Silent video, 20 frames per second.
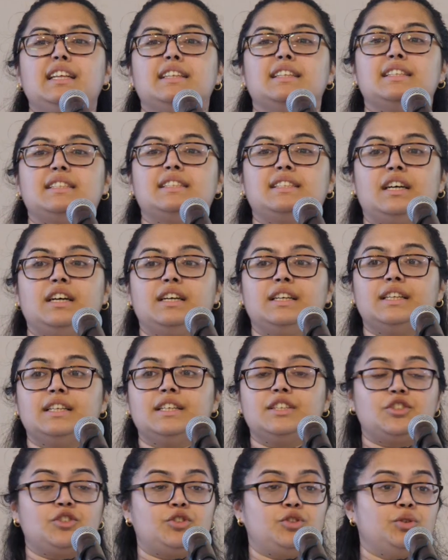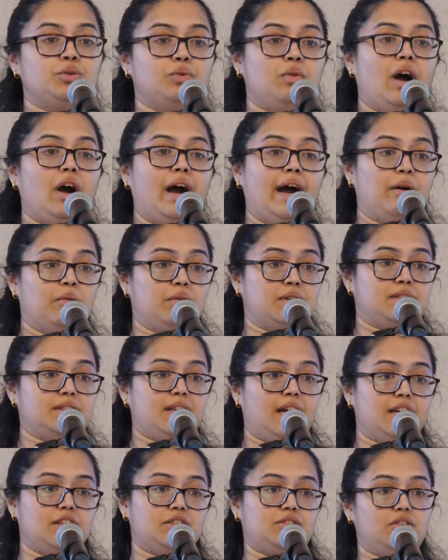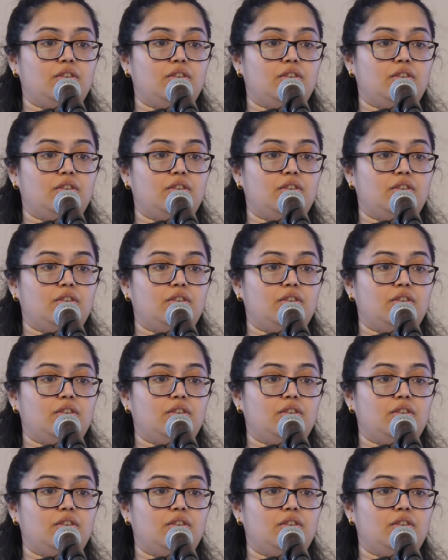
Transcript: the sun is to our side,